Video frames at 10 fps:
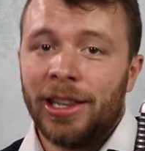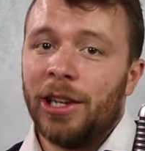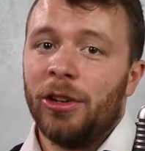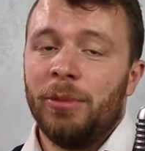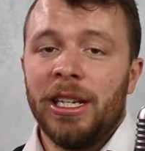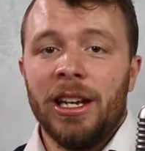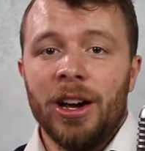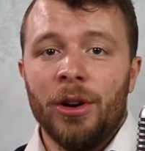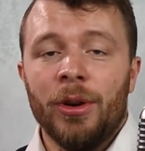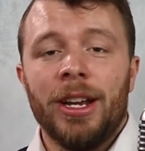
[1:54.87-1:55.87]
there would be
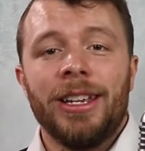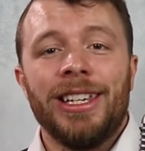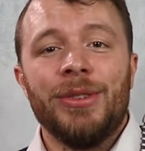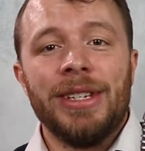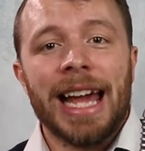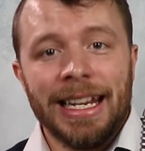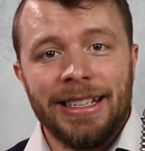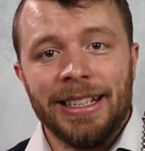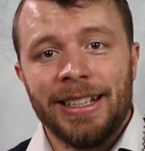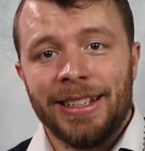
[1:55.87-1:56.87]
no
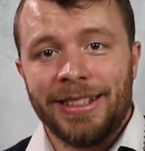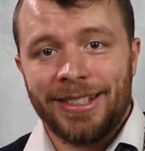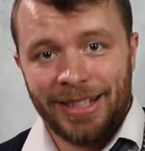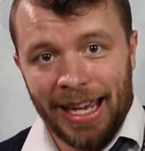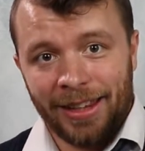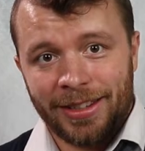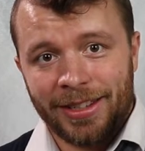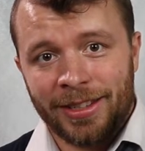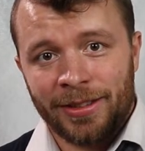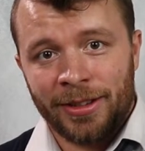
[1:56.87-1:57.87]
United
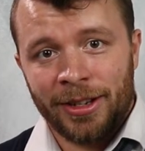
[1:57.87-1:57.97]
States.